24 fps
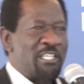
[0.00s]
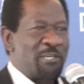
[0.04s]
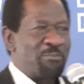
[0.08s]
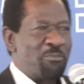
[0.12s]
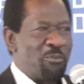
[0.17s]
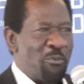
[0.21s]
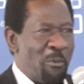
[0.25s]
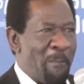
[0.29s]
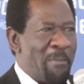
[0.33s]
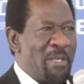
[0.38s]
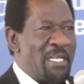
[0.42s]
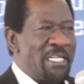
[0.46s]

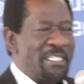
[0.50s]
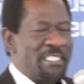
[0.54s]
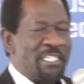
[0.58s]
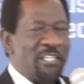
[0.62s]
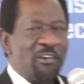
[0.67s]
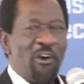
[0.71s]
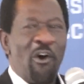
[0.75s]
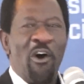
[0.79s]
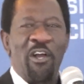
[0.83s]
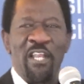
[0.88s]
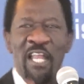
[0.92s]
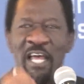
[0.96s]
probability
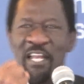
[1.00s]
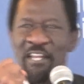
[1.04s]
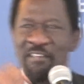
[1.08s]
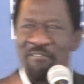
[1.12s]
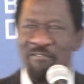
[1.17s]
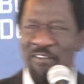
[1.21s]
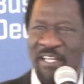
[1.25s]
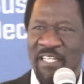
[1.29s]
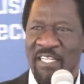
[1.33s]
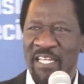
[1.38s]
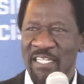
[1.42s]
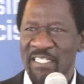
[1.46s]
on an
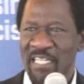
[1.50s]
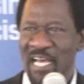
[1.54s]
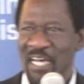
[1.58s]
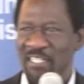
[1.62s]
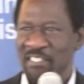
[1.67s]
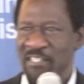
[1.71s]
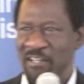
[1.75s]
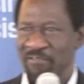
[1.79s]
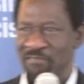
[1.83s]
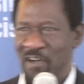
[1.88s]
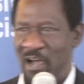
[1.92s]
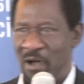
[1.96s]
event that has
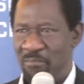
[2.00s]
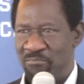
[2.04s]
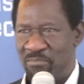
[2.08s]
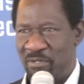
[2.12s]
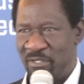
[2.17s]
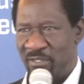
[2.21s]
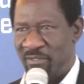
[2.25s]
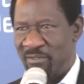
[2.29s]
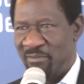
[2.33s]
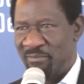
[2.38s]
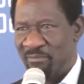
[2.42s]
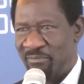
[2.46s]
never
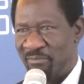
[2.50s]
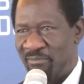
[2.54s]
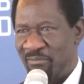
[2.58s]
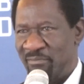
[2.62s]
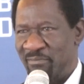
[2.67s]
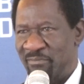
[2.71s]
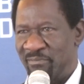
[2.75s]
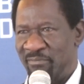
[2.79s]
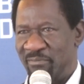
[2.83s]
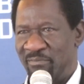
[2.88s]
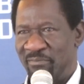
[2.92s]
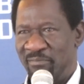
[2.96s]
happened,
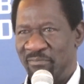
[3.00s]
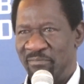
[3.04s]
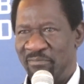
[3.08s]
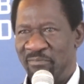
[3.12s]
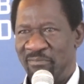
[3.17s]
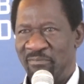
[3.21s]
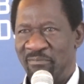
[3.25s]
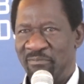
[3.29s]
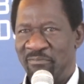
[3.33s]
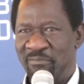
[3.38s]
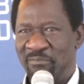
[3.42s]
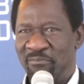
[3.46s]

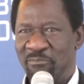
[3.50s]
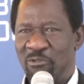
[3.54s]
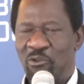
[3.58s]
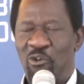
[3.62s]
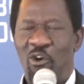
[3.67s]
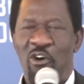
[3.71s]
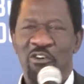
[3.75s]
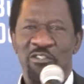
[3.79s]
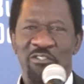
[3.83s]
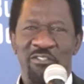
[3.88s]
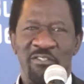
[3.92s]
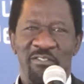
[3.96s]

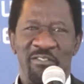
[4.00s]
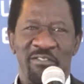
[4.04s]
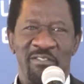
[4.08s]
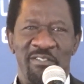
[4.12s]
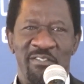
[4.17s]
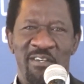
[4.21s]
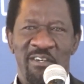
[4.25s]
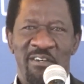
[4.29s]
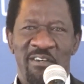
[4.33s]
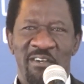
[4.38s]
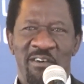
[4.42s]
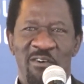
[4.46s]
because
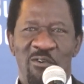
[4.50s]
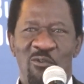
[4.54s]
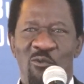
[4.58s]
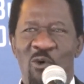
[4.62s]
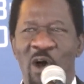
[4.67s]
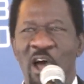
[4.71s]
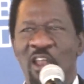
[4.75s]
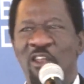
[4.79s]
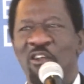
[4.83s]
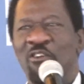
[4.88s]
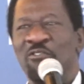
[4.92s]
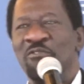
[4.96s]

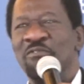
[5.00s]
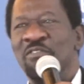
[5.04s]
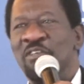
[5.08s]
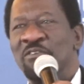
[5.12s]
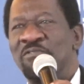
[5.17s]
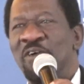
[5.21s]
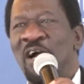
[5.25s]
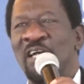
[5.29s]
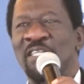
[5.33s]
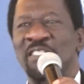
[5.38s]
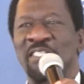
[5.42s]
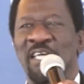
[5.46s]
one of the
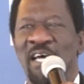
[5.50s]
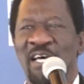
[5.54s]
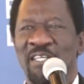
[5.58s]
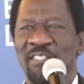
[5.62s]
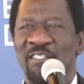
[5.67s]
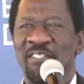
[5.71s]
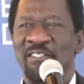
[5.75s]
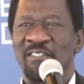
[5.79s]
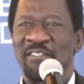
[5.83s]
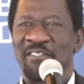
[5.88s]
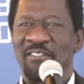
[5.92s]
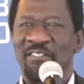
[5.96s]

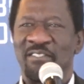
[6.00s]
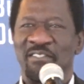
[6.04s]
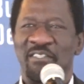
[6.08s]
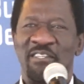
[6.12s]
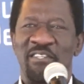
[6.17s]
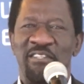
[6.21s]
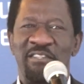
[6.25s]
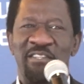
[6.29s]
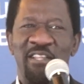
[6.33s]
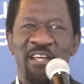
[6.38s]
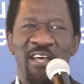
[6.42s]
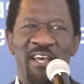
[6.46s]
factors
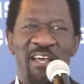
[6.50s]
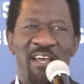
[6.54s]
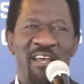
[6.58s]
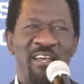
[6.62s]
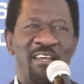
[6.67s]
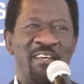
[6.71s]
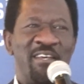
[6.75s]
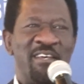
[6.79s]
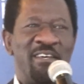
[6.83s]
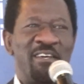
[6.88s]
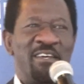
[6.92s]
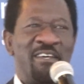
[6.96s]
in the
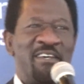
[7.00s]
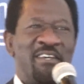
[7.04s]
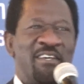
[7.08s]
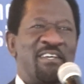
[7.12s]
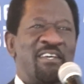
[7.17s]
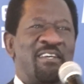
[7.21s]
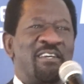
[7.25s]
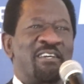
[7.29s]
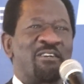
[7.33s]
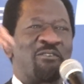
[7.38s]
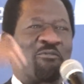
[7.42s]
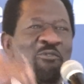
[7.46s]

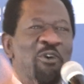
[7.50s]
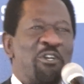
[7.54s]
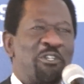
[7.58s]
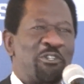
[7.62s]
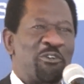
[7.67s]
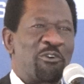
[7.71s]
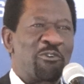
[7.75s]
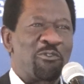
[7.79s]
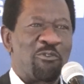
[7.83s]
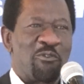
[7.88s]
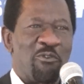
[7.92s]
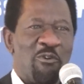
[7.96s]

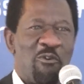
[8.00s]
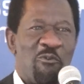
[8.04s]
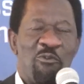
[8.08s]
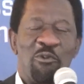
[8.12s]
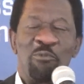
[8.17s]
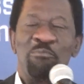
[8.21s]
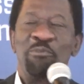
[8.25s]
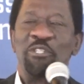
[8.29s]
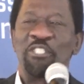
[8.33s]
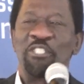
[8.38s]
question will be